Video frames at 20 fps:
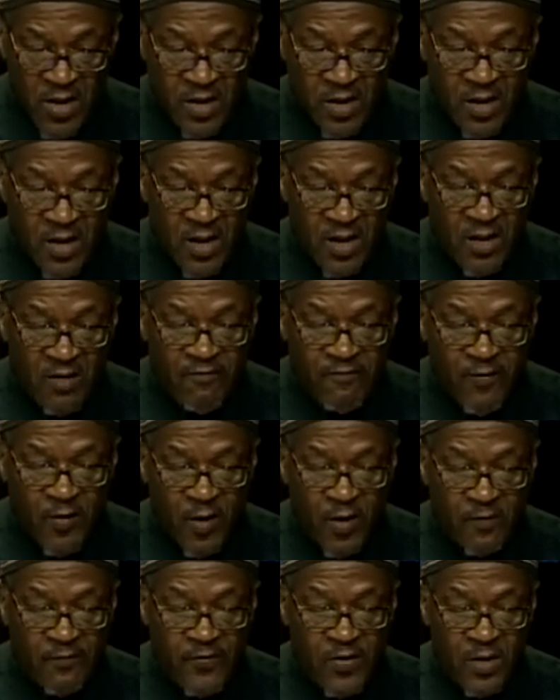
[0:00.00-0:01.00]
get
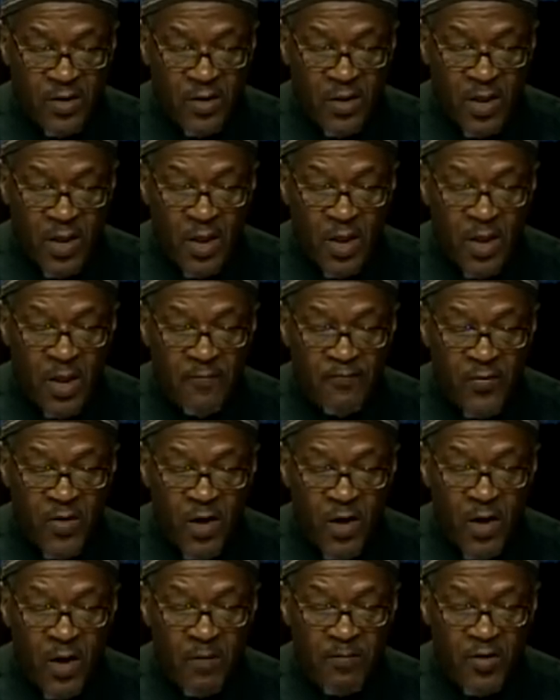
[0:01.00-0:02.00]
involved in
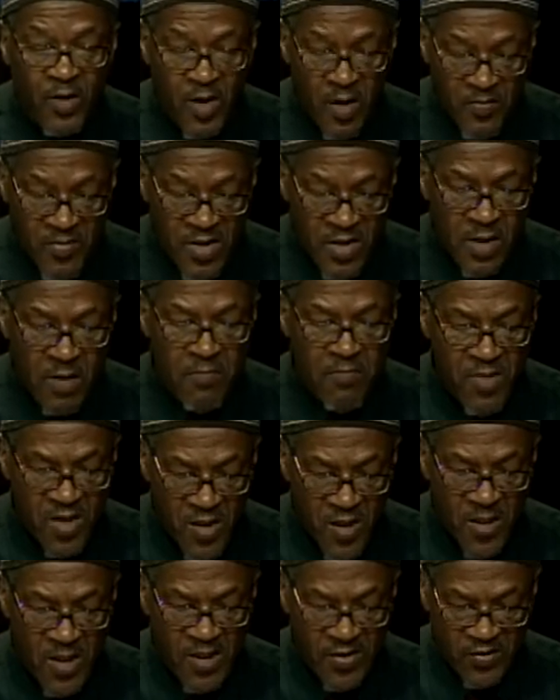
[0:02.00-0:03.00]
upcoming
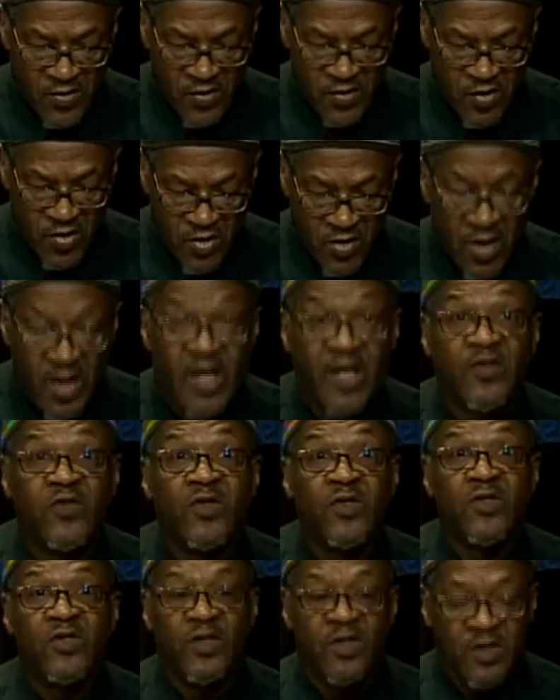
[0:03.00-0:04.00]
mini lessons here at
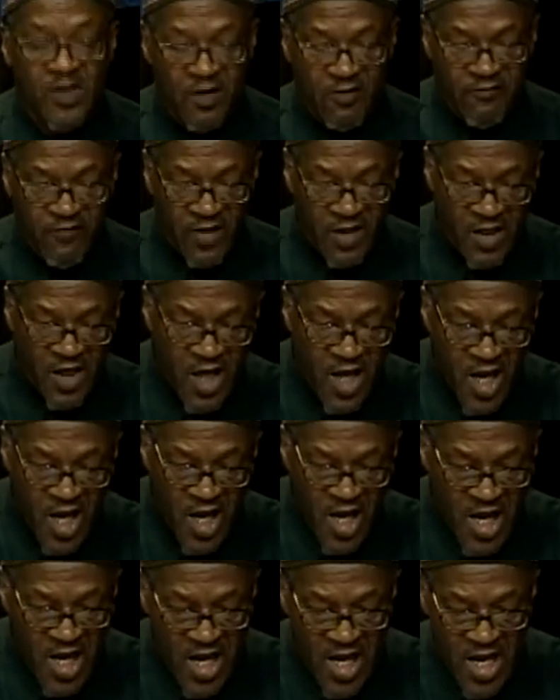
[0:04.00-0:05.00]
CCTV.
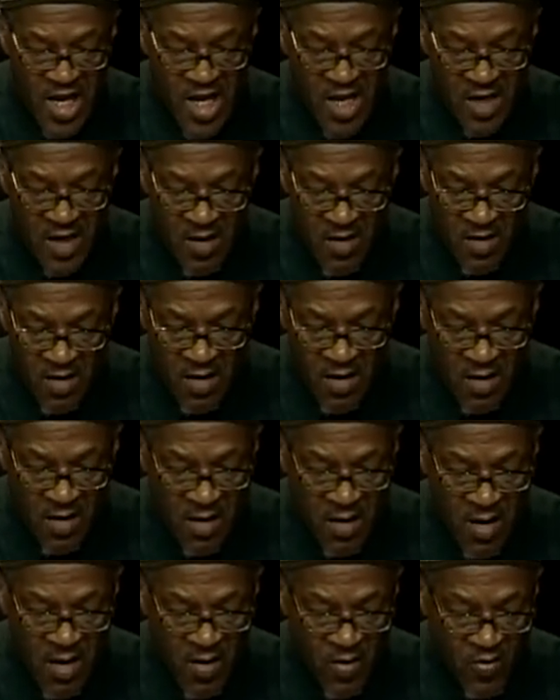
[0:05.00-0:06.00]
And
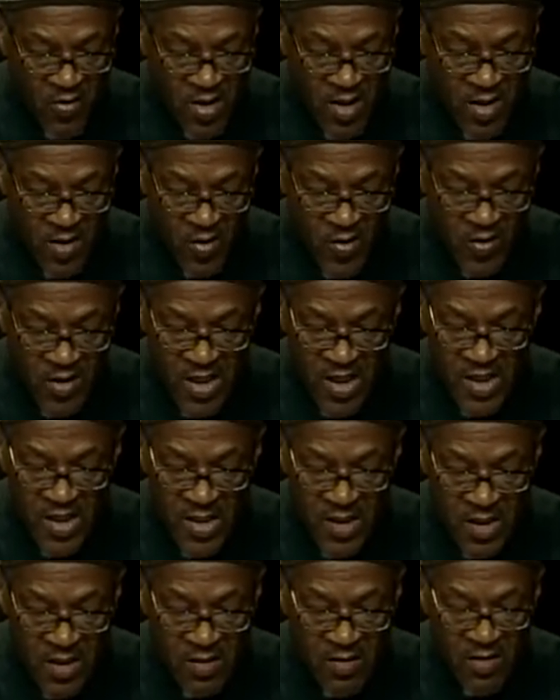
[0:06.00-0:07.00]
we are
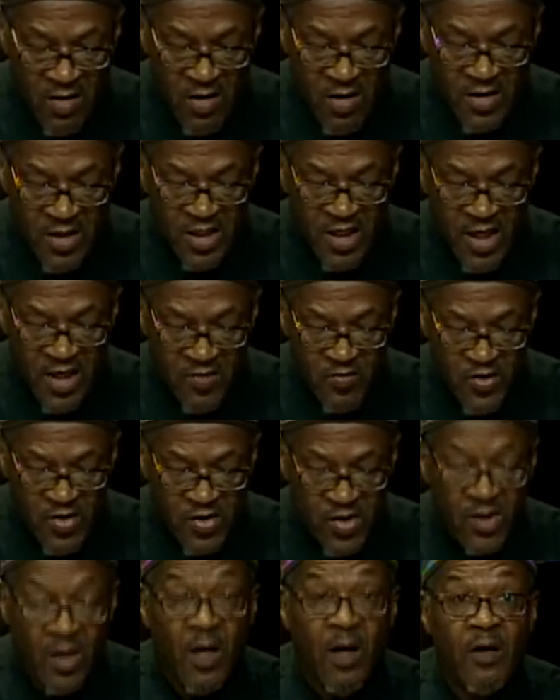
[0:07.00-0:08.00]
located in the heart of
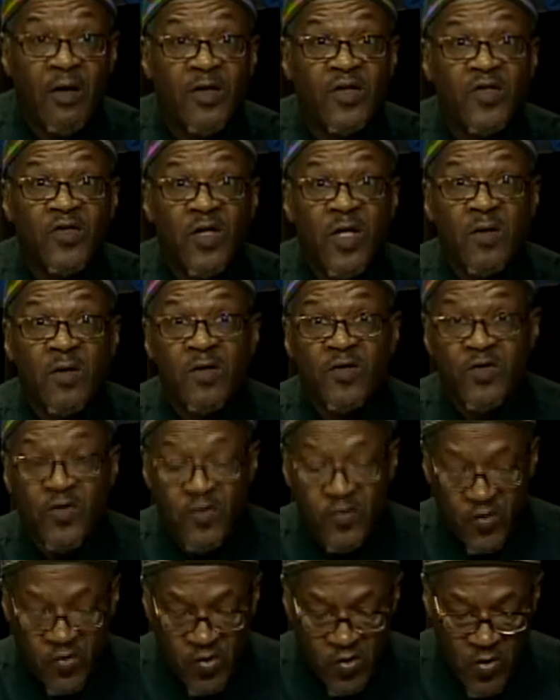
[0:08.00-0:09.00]
Cambridge, heart of
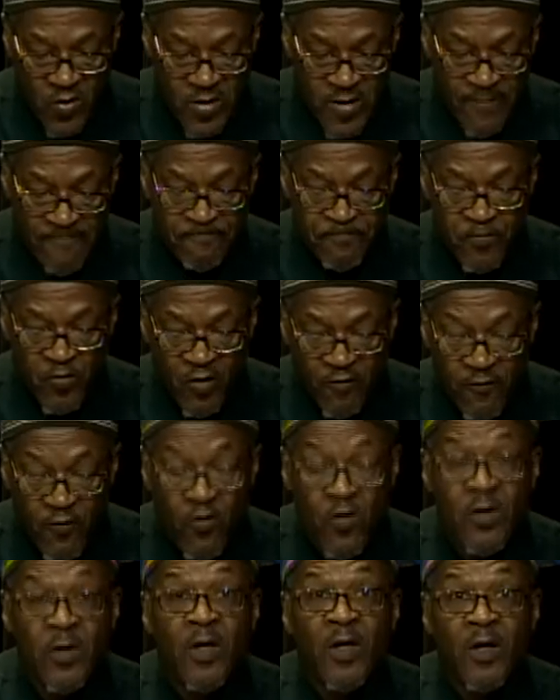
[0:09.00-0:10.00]
Central Square,
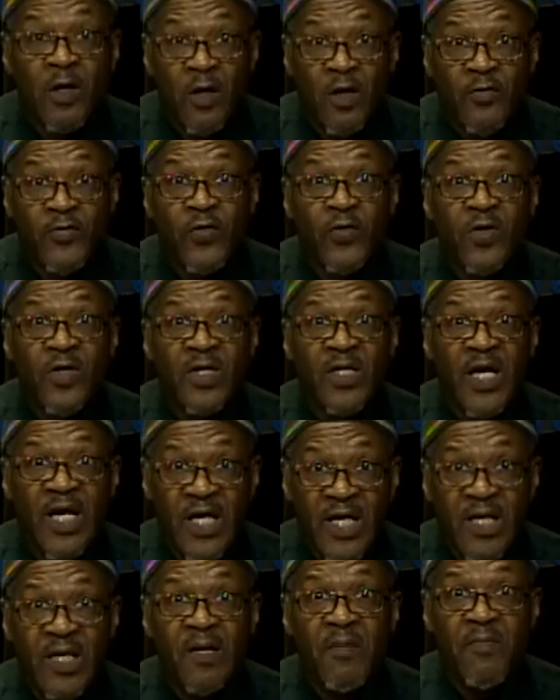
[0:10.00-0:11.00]

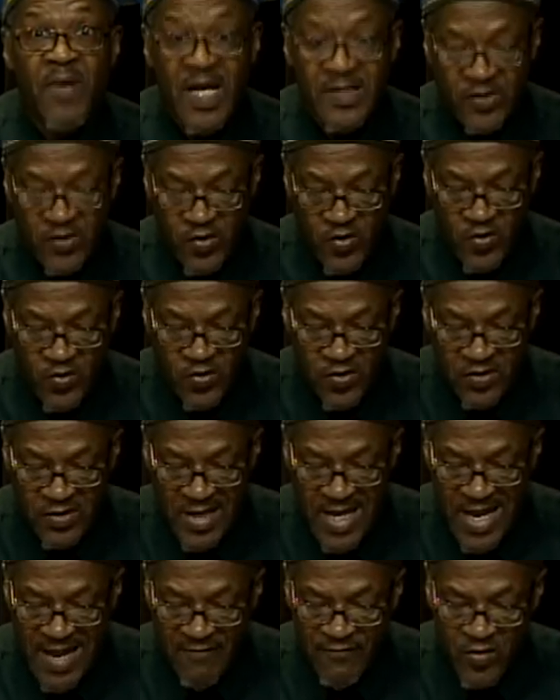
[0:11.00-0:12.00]
438 Massachusetts
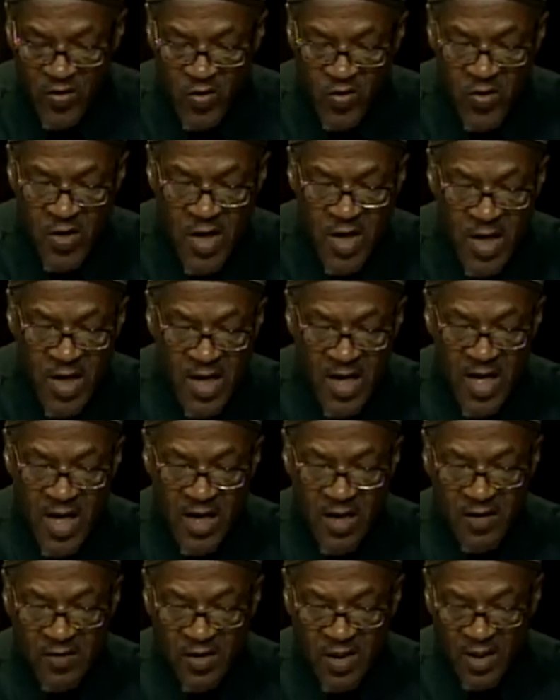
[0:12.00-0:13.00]
Avenue.
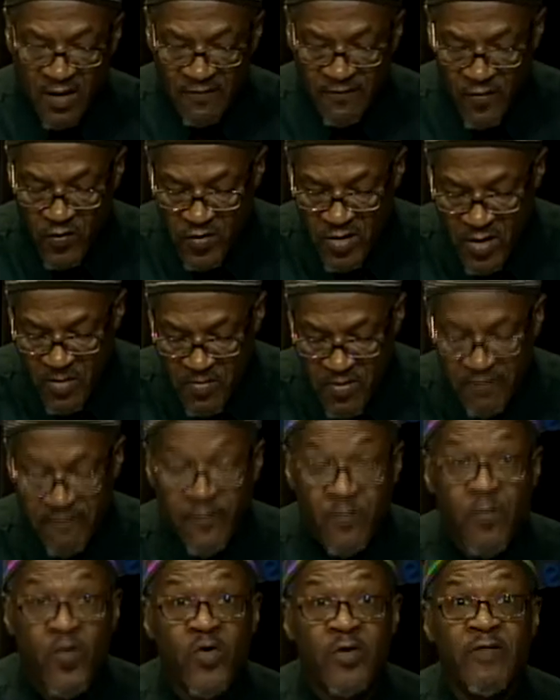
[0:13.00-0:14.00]
And our telephone number
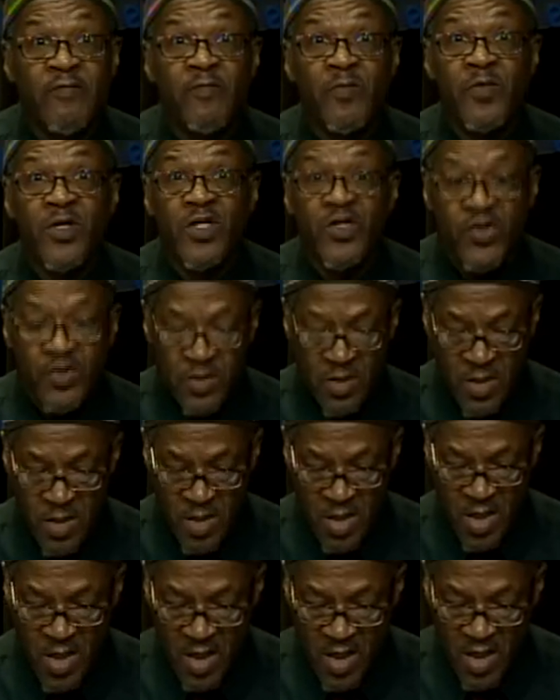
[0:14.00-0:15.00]
for more
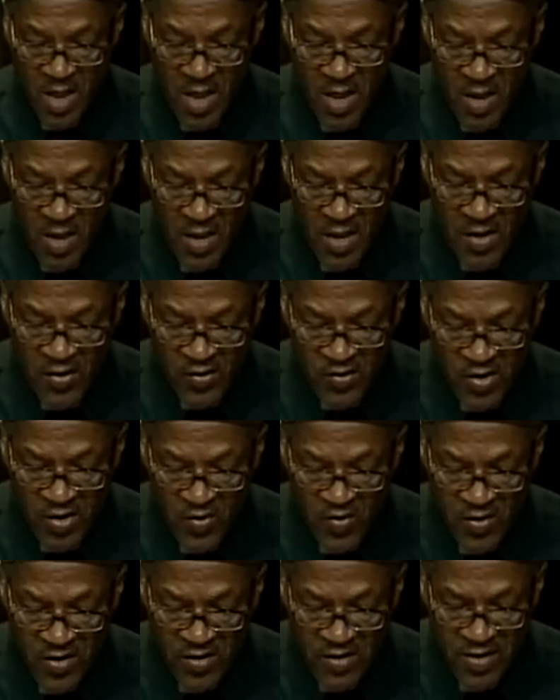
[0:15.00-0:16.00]
information,
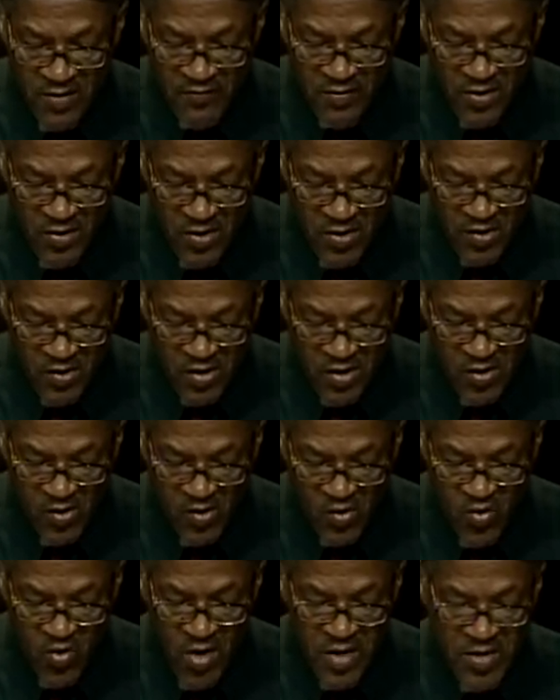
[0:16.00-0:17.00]

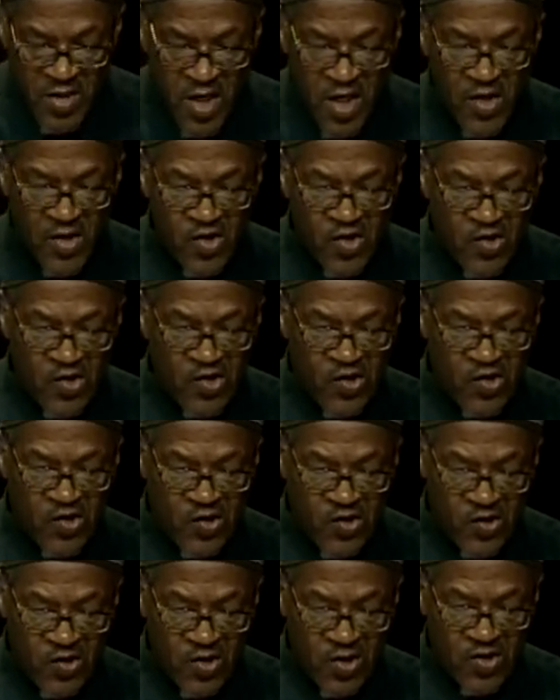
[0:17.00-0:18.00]

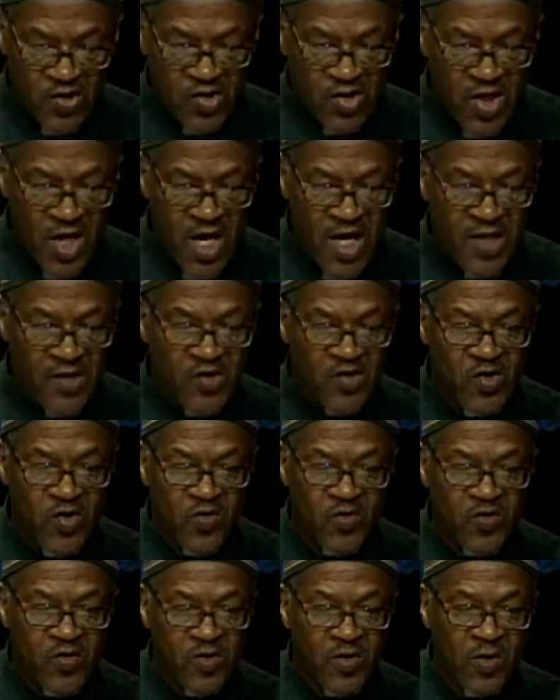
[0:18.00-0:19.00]

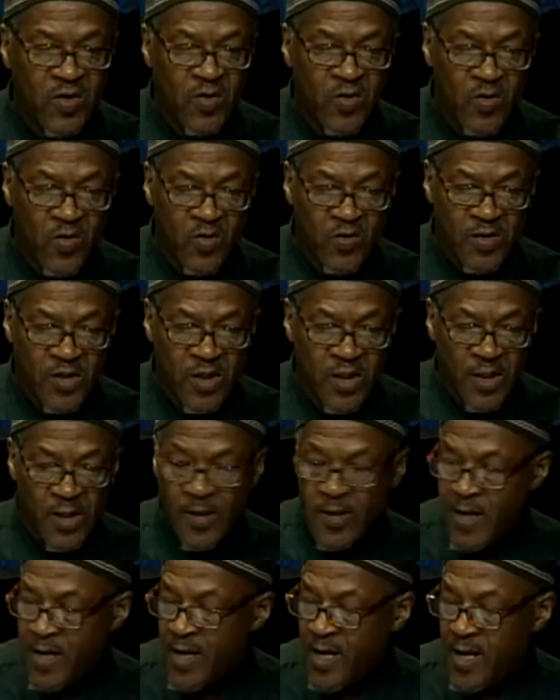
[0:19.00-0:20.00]
617-661-6900,
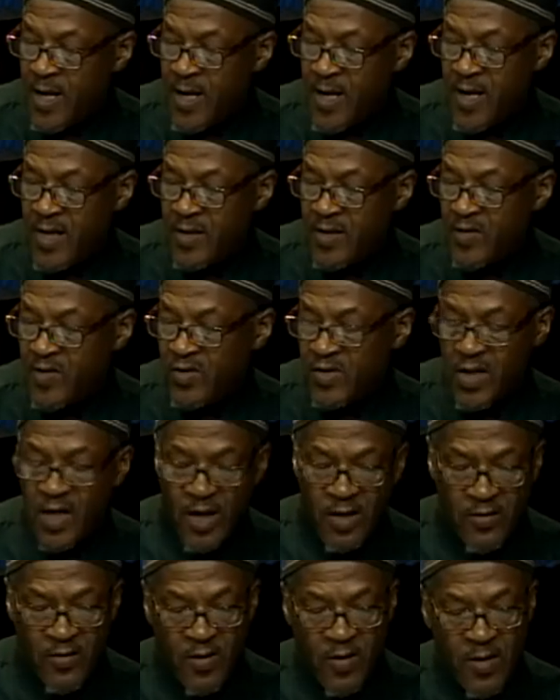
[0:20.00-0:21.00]
okay? And there's
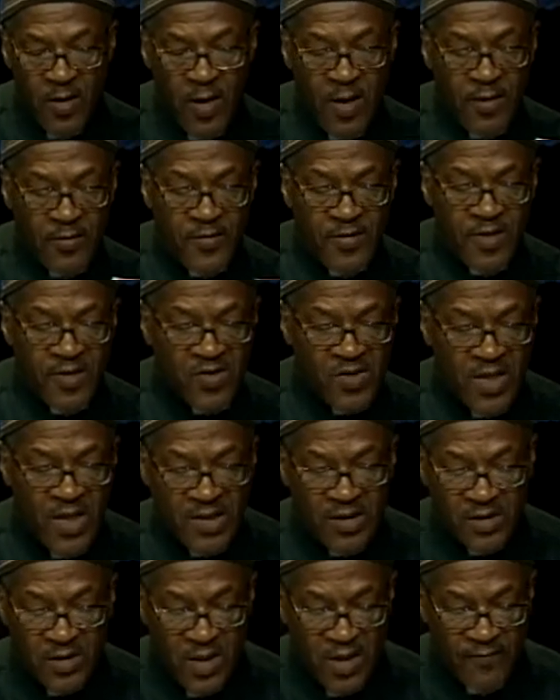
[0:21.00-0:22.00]
other things
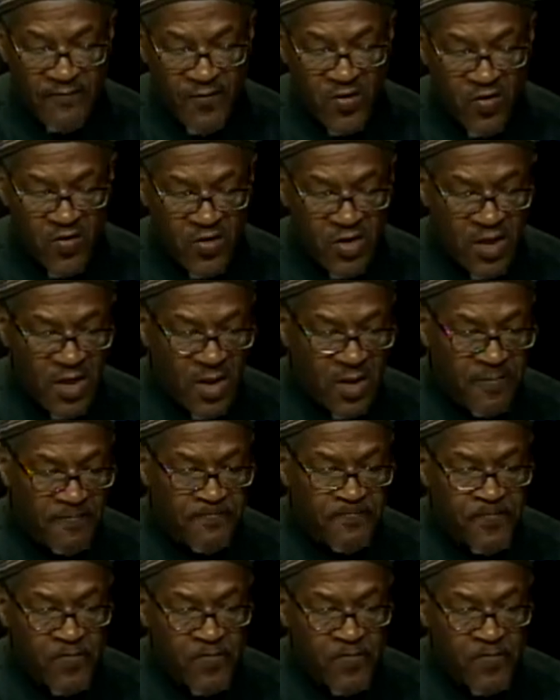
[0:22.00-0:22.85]
that you can